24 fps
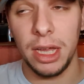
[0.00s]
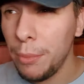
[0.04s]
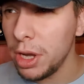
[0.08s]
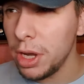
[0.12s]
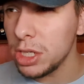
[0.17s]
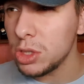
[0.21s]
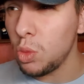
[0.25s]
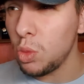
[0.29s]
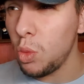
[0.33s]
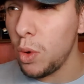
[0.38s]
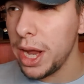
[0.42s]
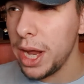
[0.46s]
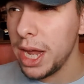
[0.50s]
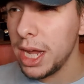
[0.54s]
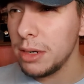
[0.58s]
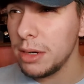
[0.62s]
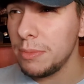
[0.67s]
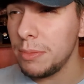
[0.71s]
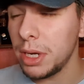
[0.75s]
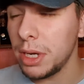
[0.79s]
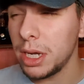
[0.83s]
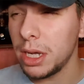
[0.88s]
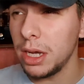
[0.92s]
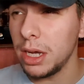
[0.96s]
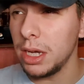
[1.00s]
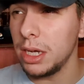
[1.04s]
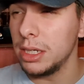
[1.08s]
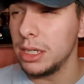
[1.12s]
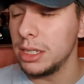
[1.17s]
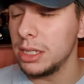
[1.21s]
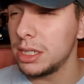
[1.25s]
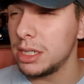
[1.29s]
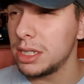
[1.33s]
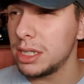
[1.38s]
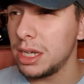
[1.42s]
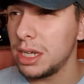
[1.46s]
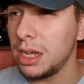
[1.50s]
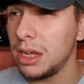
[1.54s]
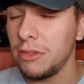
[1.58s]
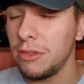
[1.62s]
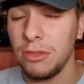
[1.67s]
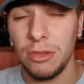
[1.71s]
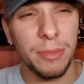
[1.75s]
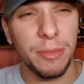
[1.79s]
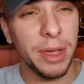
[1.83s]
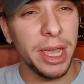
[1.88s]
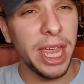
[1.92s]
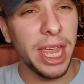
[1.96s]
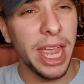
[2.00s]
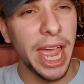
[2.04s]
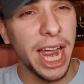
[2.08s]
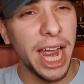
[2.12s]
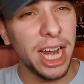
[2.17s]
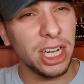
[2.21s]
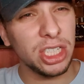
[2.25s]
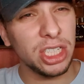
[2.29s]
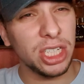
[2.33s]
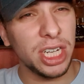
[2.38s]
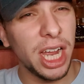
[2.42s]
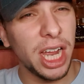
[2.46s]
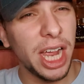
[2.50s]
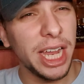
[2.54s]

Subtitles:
But it's weird because for me, actually,